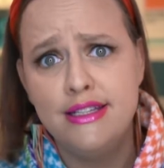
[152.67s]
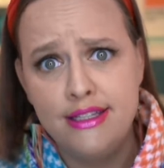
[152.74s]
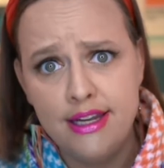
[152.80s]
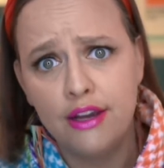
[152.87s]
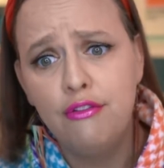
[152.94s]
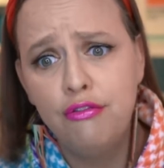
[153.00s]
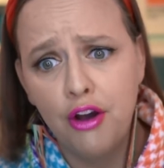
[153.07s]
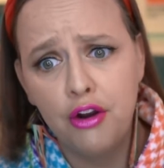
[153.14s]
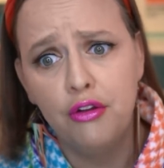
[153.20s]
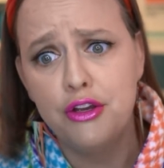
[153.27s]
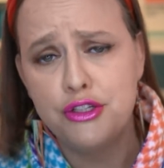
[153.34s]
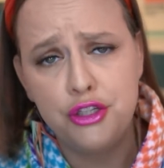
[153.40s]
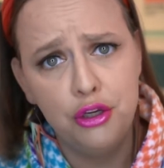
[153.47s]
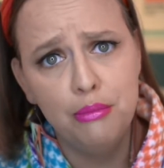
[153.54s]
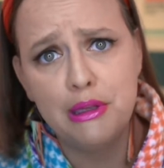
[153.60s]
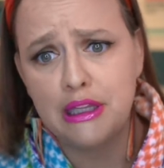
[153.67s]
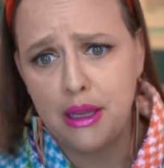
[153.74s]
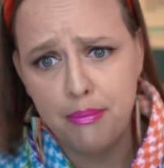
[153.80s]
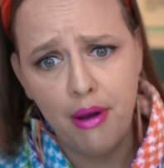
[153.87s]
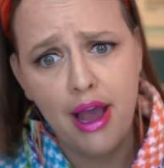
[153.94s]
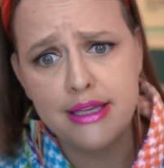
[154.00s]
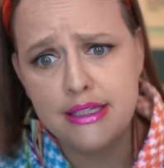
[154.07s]
dick funnel as humanly
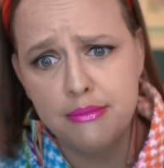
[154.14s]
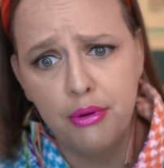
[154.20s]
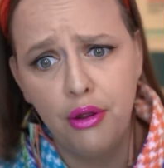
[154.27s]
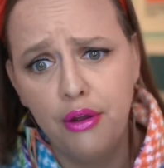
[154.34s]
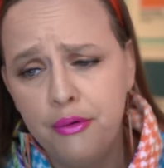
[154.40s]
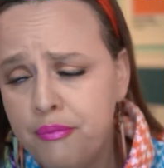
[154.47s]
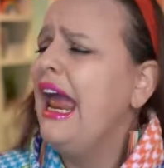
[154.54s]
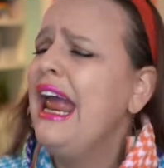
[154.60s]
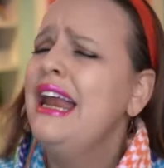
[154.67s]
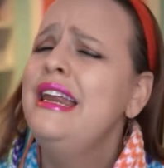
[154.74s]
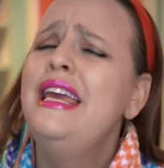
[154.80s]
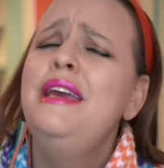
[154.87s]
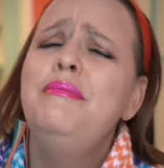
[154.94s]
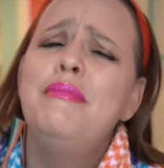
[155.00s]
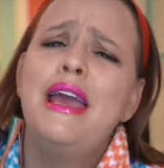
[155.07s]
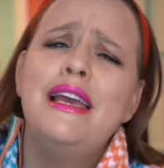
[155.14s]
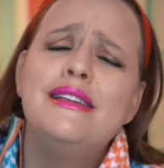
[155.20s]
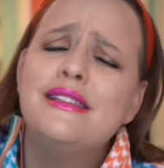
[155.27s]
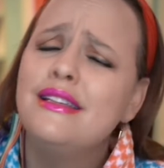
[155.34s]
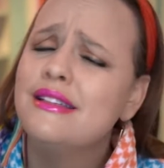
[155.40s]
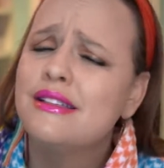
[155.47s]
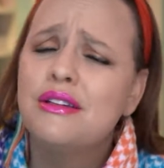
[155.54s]
possible. And he
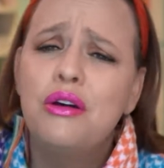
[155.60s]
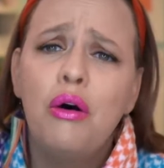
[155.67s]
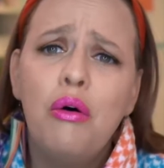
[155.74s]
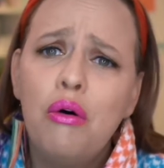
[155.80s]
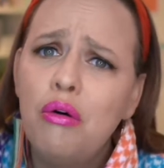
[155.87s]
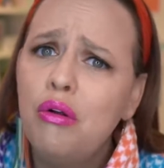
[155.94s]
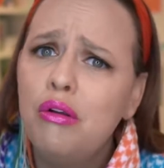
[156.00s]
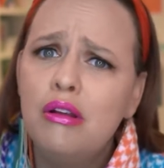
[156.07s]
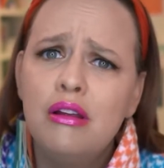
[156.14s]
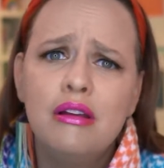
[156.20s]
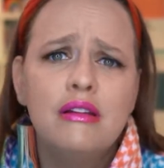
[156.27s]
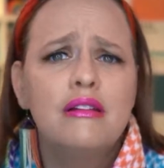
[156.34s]
makes his goal.